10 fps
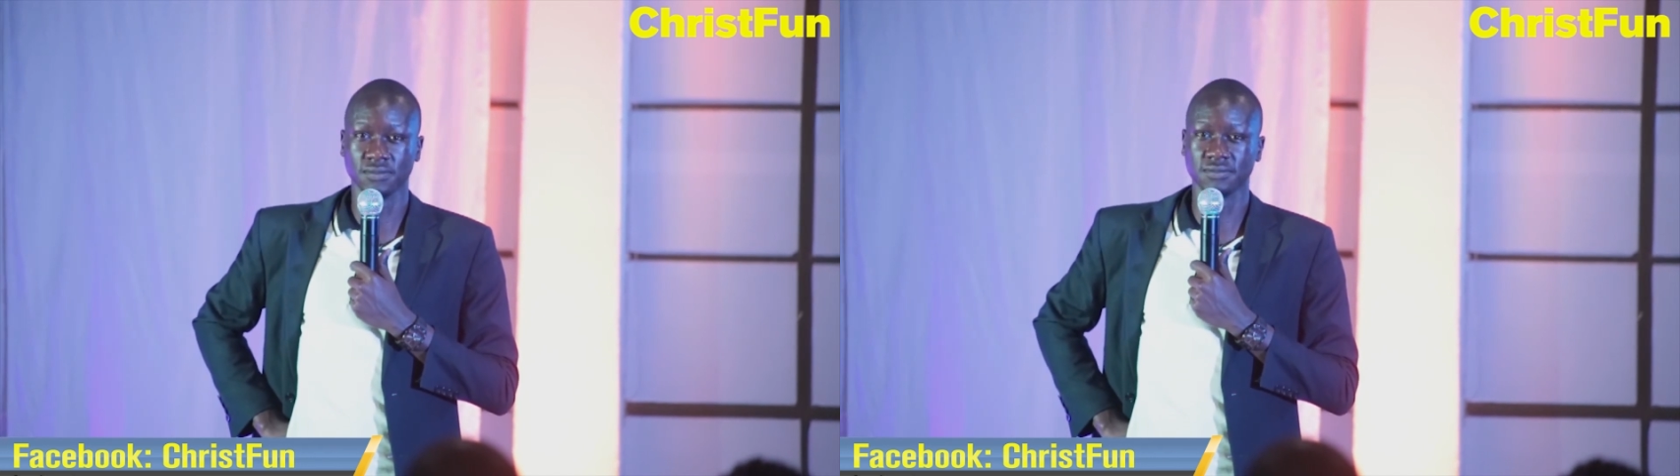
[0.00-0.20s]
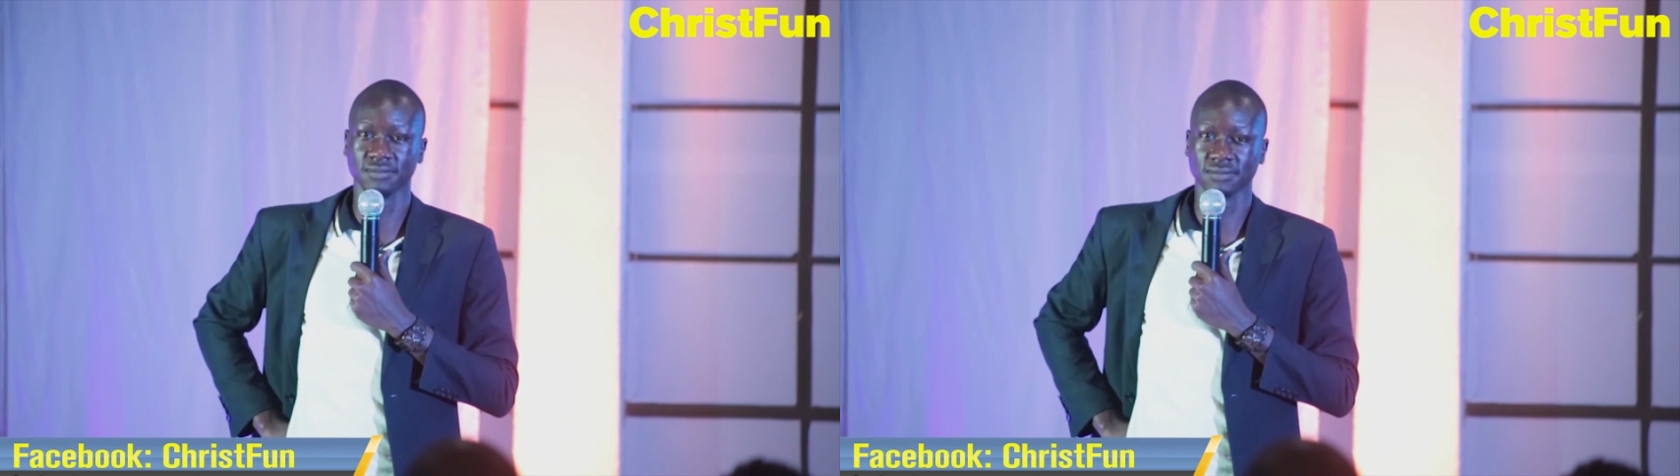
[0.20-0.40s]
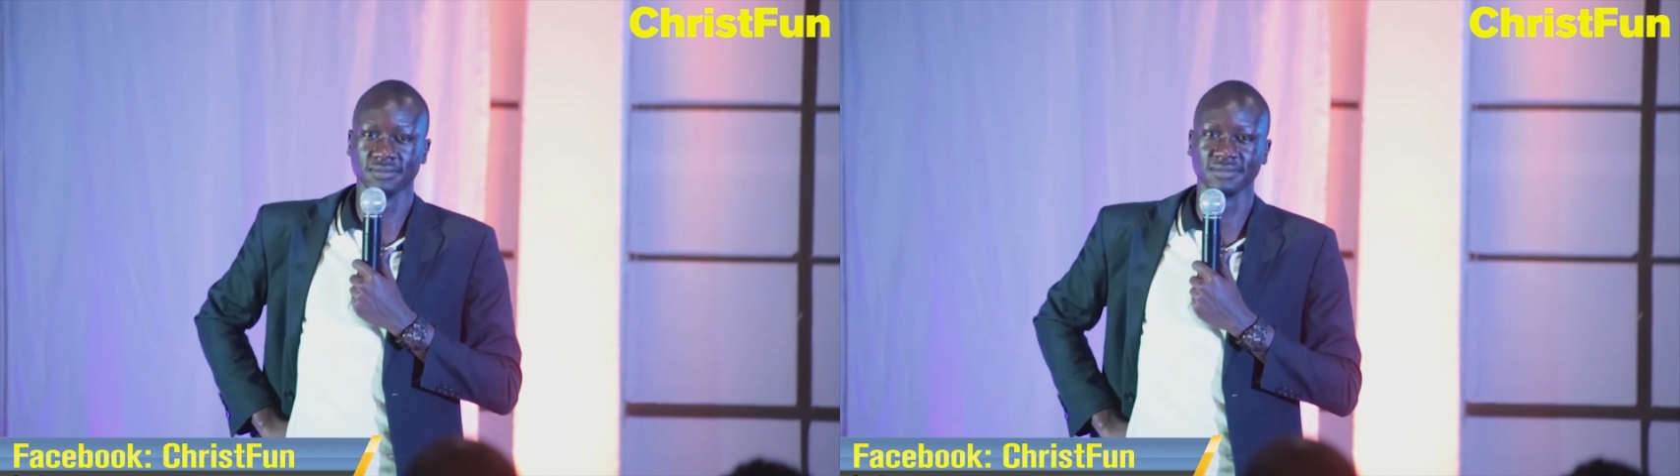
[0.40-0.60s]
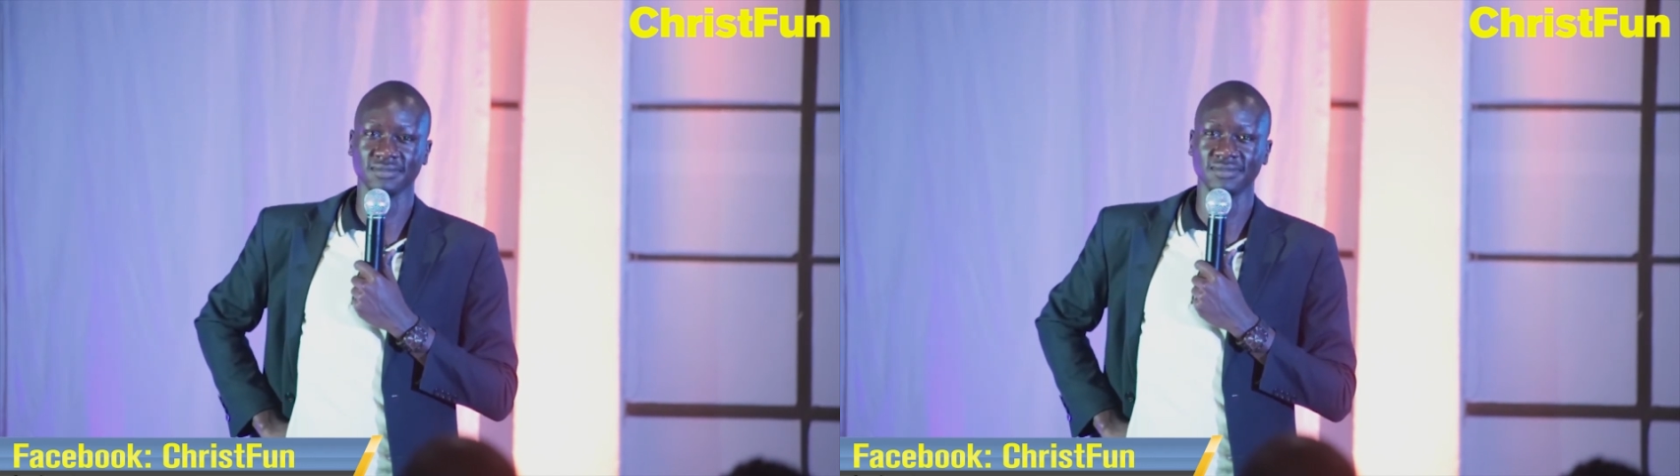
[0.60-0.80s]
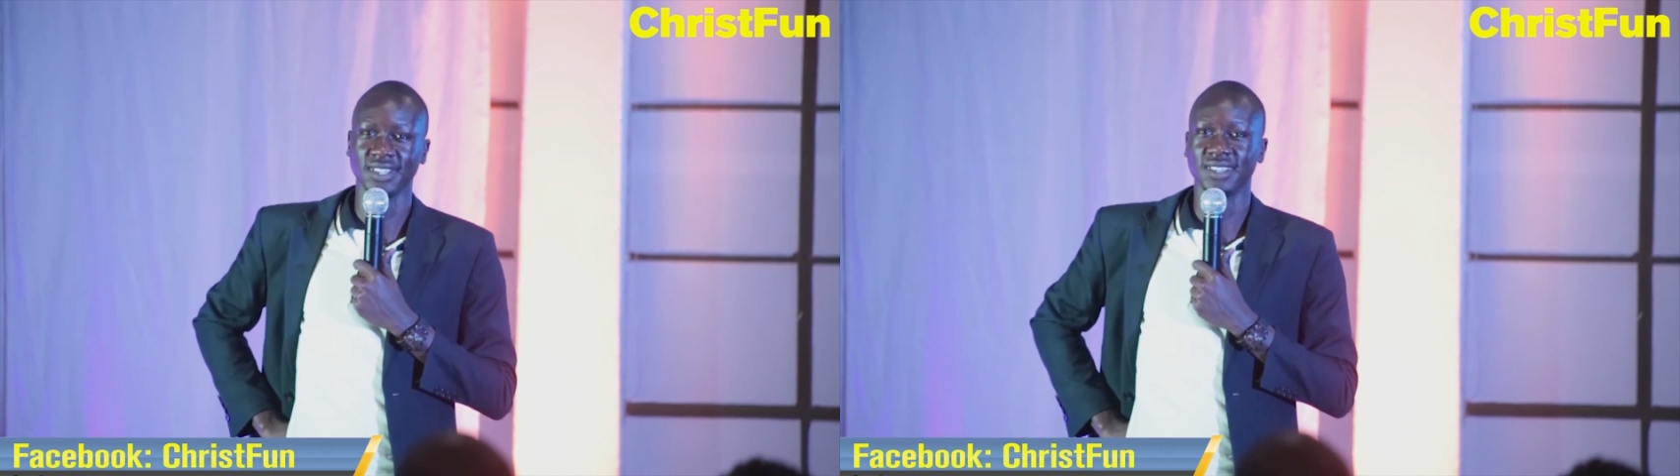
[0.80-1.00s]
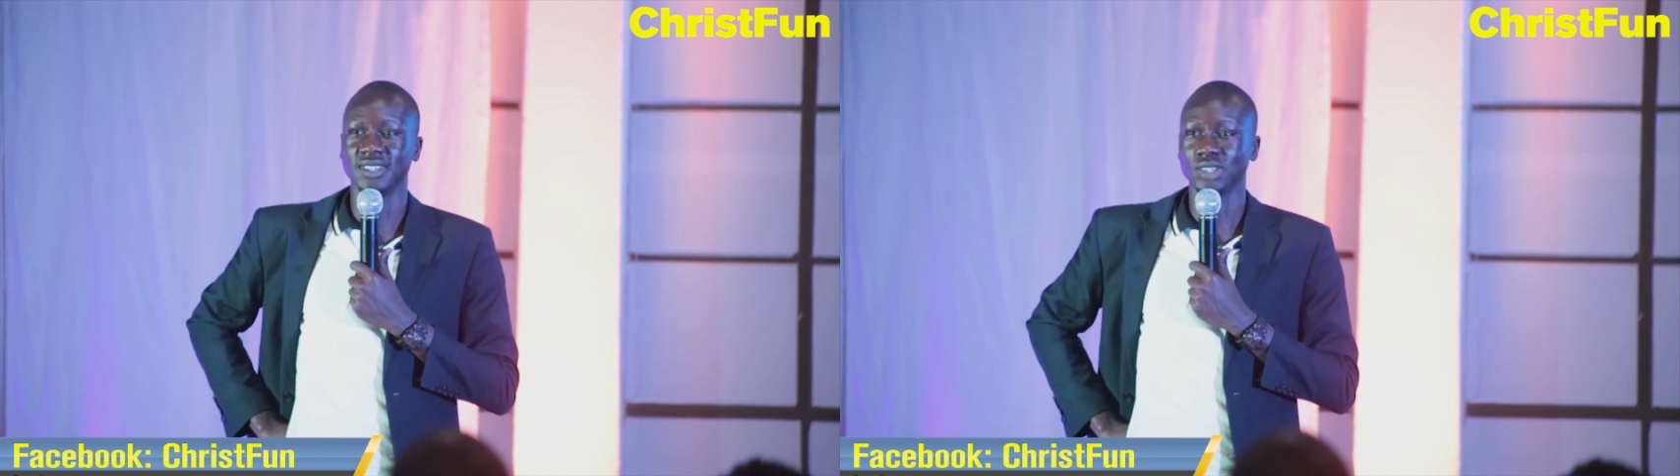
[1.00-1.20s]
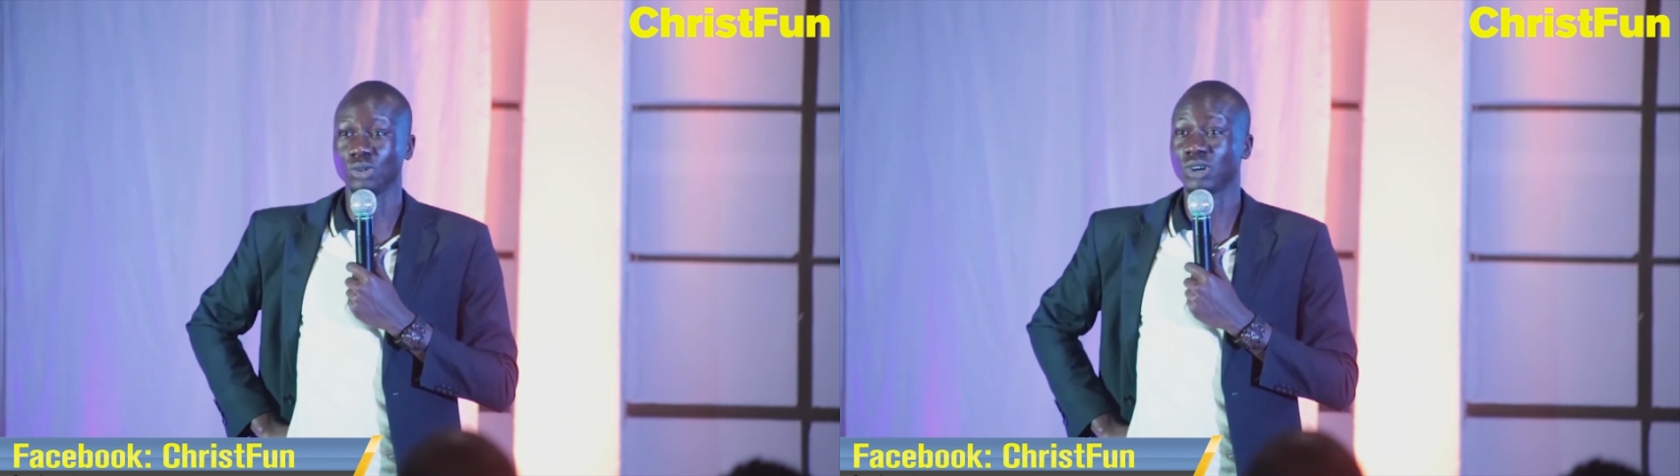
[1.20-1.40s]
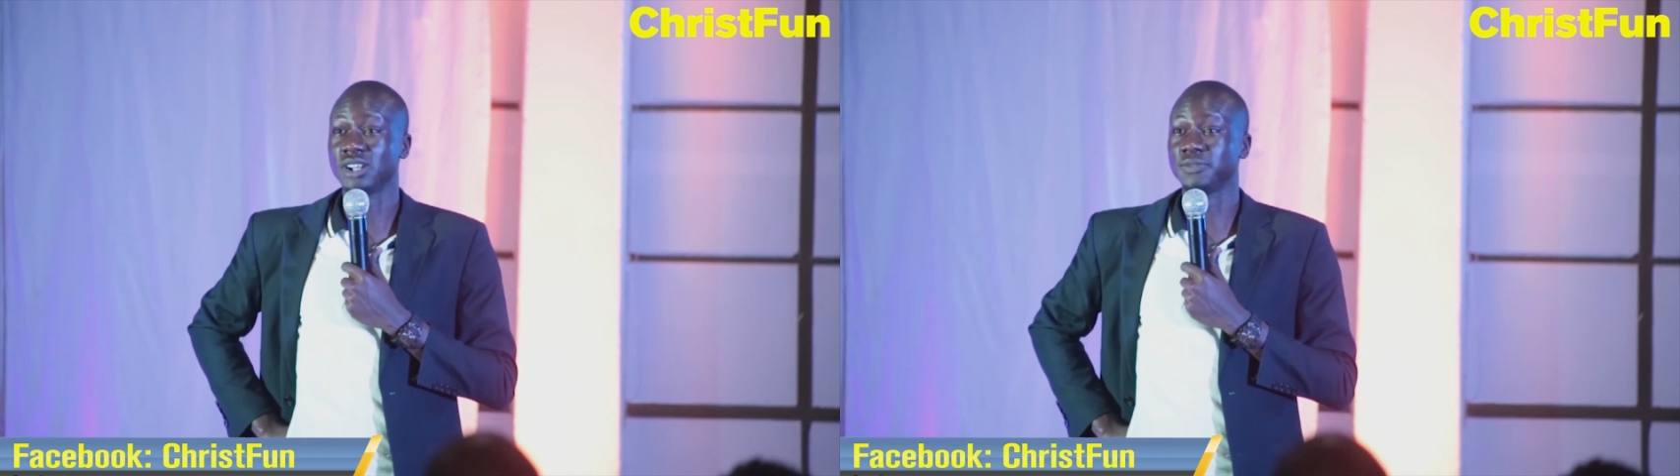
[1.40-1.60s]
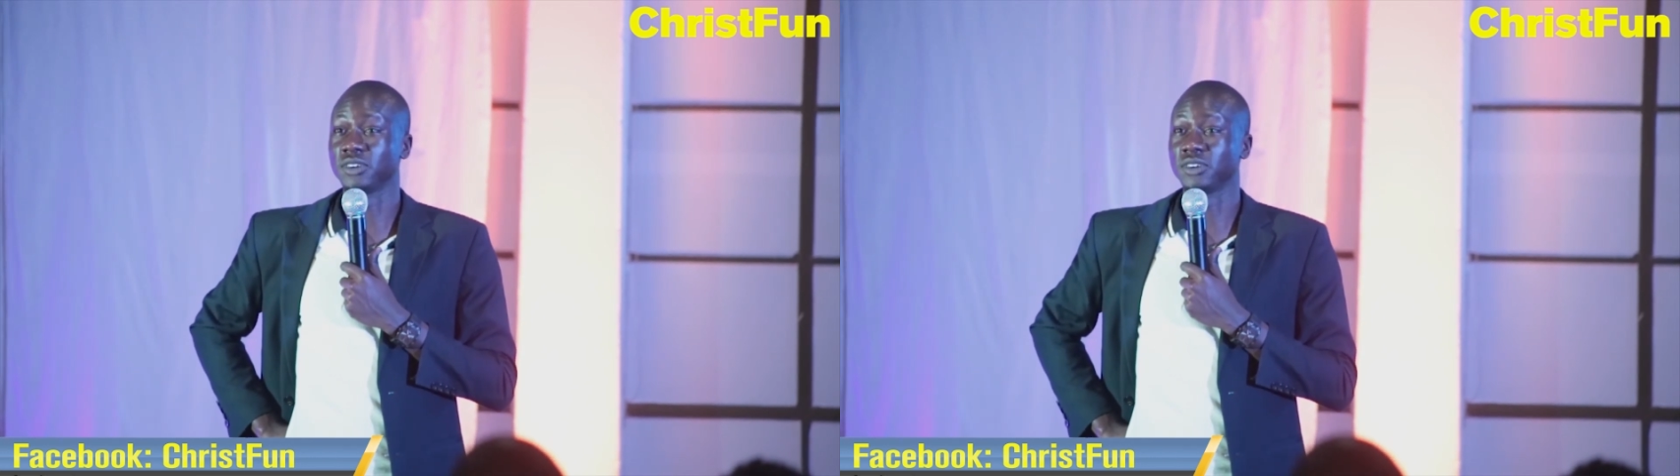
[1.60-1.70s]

you can